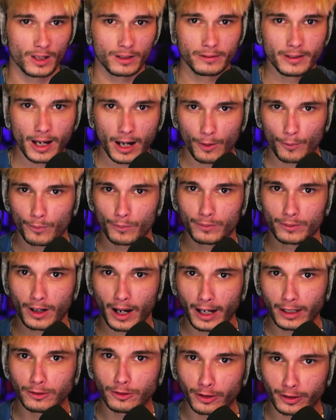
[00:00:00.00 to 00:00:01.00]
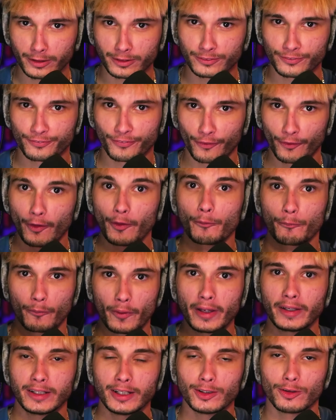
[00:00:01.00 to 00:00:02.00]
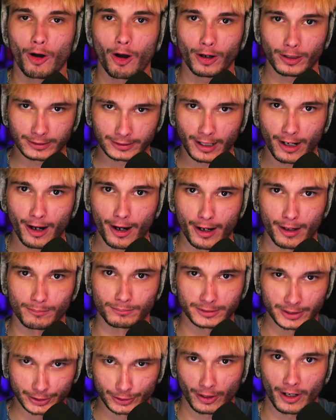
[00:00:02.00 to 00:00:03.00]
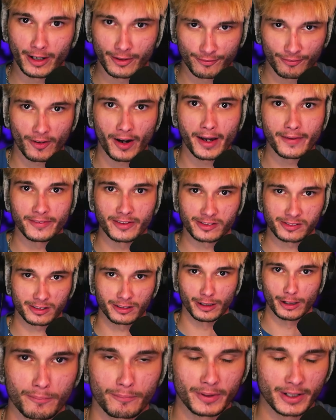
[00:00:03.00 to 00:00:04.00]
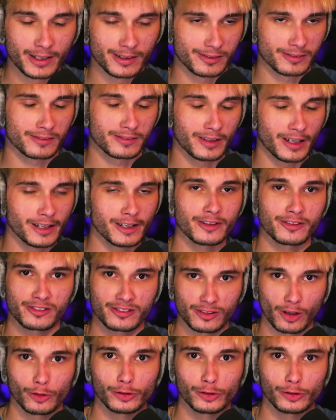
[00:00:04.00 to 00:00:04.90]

Now, I looked for a really long time to try and find this clip because it is so